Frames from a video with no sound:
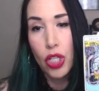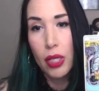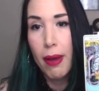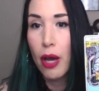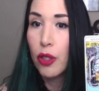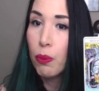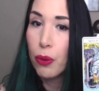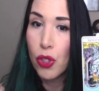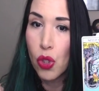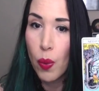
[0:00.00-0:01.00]
them, how you
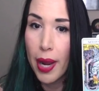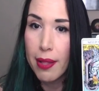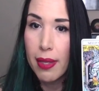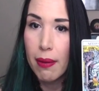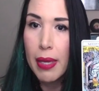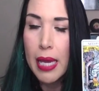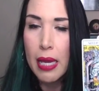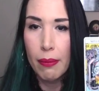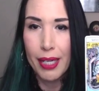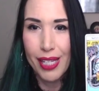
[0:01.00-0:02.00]
persuade them,
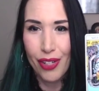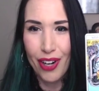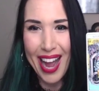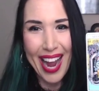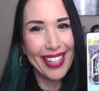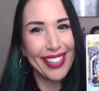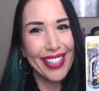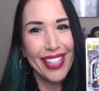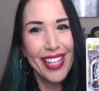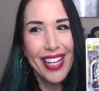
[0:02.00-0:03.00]
because they're
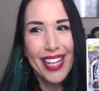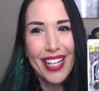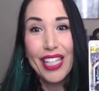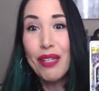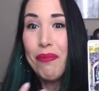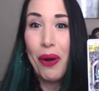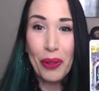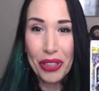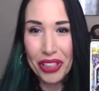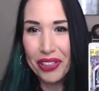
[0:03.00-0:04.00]
highly
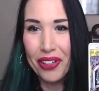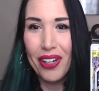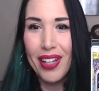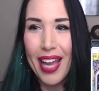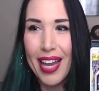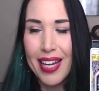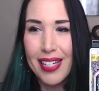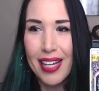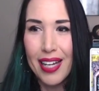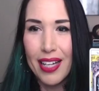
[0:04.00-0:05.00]
emotional and
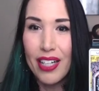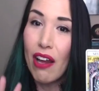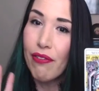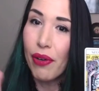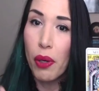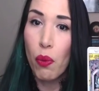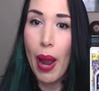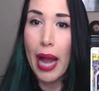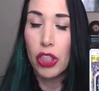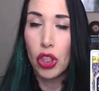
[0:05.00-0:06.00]
not very
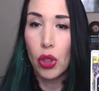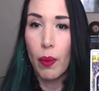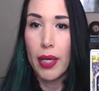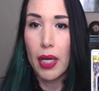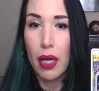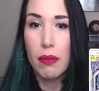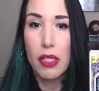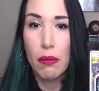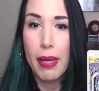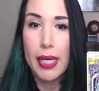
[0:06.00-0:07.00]
rational when it comes
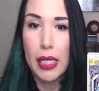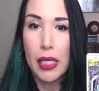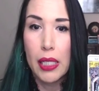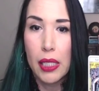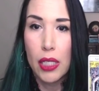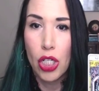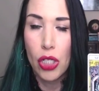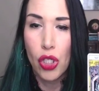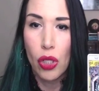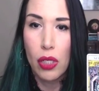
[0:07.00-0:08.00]
to making
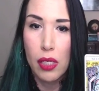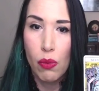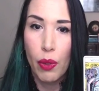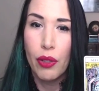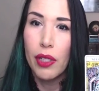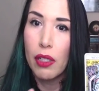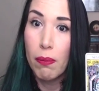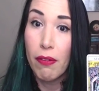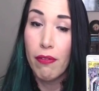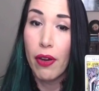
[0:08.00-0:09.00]
decisions. So this is where you need to
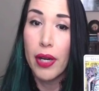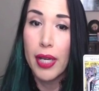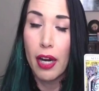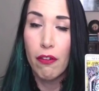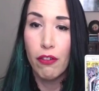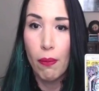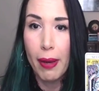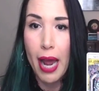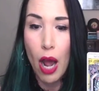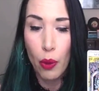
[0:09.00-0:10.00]
be very careful about
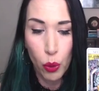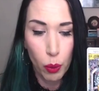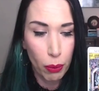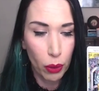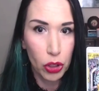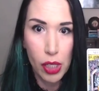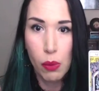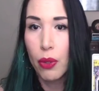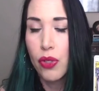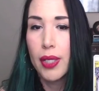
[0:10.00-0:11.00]
how you approach this
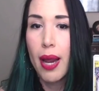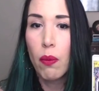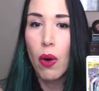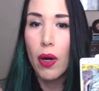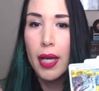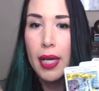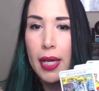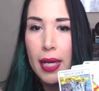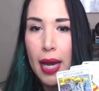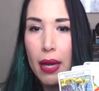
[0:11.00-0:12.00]
person at work.
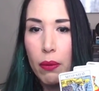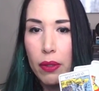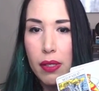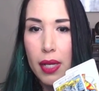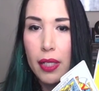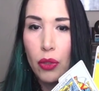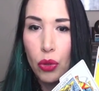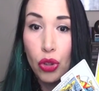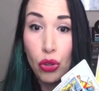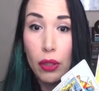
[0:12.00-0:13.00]
I will say that you
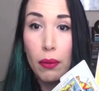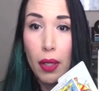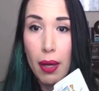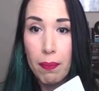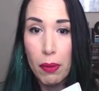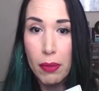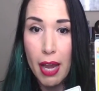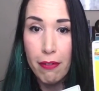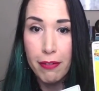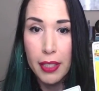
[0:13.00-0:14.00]
should
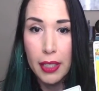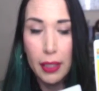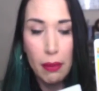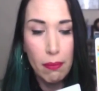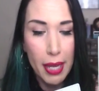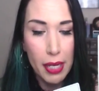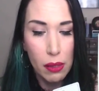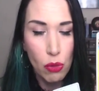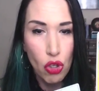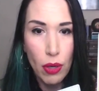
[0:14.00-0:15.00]
definitely make
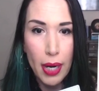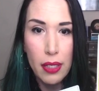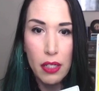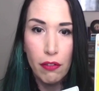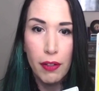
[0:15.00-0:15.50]
some strides to